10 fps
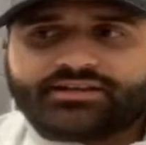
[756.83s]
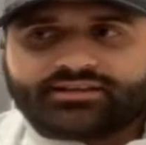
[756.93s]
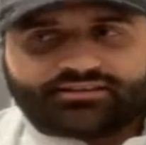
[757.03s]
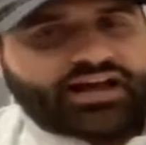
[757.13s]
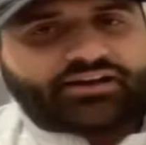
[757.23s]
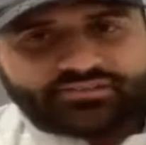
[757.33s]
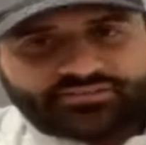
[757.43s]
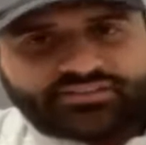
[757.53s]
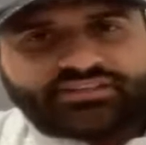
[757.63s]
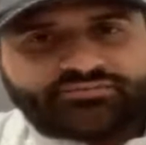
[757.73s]

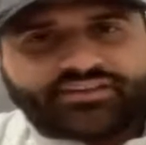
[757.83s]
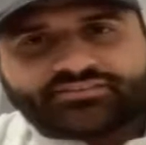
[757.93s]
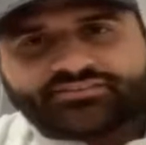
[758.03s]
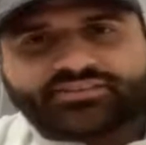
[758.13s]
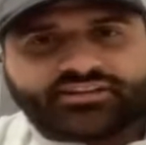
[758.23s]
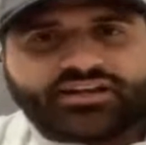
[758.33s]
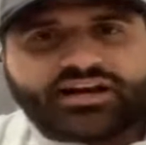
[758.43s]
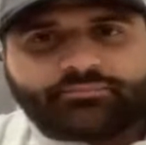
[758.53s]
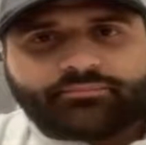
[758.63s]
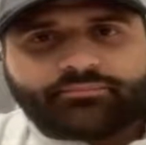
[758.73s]
obviously defenses can
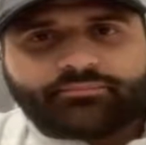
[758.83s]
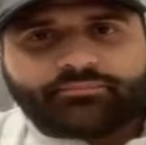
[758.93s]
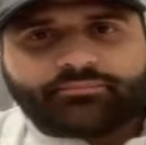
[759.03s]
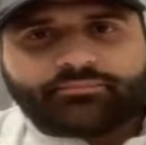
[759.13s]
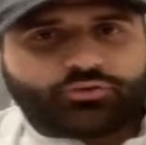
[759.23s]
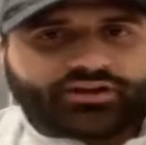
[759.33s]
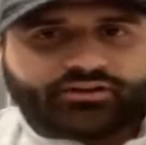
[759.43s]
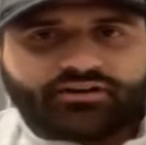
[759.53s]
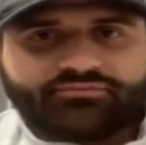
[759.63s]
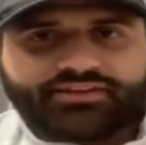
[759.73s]
combat a quick
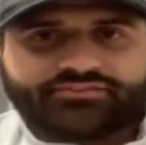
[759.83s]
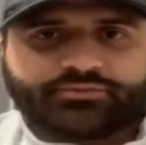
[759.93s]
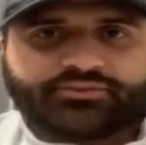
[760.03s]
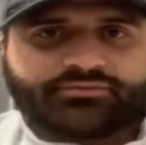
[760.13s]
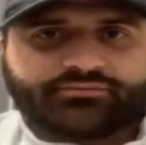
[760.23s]
offense with,